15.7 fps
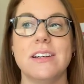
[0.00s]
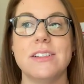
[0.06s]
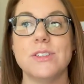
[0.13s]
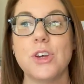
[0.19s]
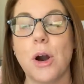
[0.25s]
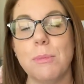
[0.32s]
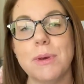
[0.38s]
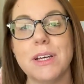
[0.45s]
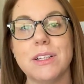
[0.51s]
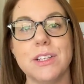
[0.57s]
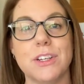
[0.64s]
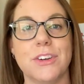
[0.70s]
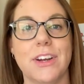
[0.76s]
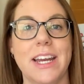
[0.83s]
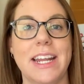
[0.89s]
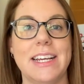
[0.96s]
topical
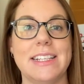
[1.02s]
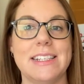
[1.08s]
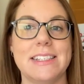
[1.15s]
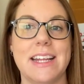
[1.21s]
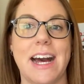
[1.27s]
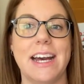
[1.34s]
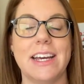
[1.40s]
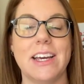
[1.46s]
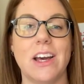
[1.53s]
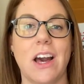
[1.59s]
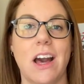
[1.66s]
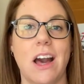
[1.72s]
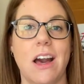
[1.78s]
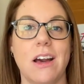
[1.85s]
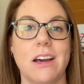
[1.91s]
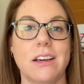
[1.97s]
ingredients that
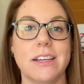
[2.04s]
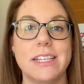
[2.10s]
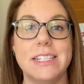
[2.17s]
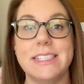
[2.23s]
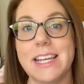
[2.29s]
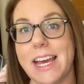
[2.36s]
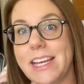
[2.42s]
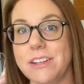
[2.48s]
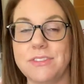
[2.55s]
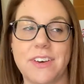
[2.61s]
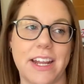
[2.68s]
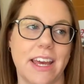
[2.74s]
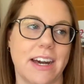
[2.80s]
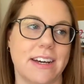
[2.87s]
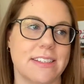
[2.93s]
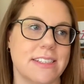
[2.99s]
contain
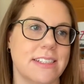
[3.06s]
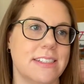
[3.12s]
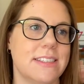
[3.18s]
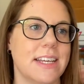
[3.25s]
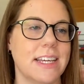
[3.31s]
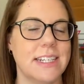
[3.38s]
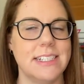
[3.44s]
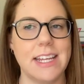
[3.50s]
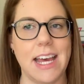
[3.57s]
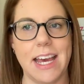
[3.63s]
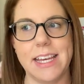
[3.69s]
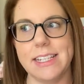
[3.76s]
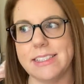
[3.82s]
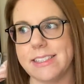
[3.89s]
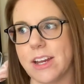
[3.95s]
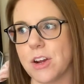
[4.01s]
fatty acids, that
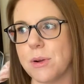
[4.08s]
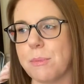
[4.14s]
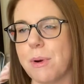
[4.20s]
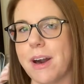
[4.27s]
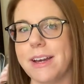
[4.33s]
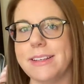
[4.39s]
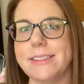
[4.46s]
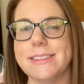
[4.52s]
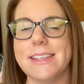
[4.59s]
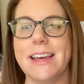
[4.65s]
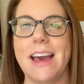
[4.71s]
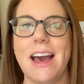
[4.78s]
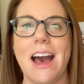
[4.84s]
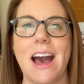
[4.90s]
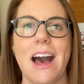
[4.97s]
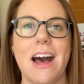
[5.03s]
contain ceramides,
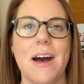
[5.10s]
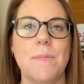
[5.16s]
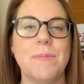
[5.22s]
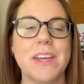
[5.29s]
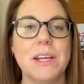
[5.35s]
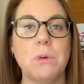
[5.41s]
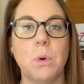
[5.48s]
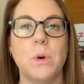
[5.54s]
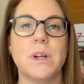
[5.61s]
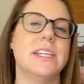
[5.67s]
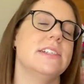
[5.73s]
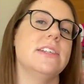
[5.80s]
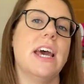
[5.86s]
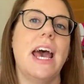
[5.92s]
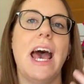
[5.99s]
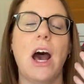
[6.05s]
in order
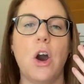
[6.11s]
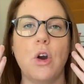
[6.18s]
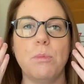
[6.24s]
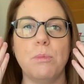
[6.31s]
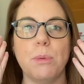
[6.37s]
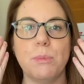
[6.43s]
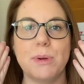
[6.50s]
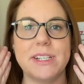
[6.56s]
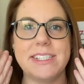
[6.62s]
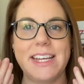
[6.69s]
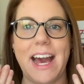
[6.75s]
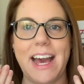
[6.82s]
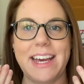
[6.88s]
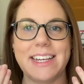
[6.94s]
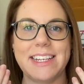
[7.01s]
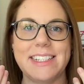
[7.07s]
to help
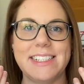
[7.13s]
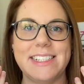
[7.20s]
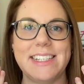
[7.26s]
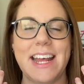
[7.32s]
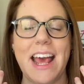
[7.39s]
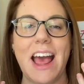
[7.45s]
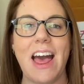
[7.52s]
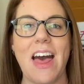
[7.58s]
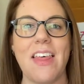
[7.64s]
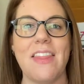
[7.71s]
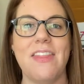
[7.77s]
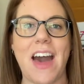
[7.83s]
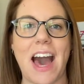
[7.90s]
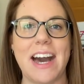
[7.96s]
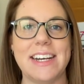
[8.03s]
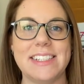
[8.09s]
protect
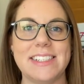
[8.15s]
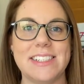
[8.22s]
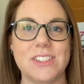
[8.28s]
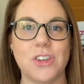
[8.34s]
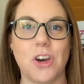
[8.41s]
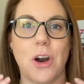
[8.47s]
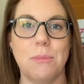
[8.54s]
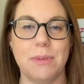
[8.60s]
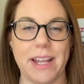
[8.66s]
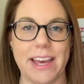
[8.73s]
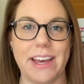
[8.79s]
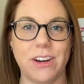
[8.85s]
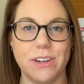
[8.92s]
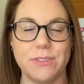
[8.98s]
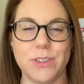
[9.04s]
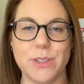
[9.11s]
that top
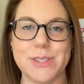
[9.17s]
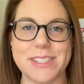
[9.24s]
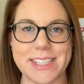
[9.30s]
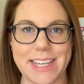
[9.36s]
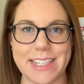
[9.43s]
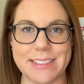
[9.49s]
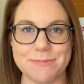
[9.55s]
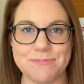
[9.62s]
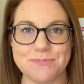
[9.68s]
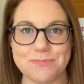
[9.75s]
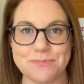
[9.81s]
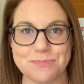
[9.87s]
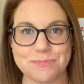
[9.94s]
layer of your skin.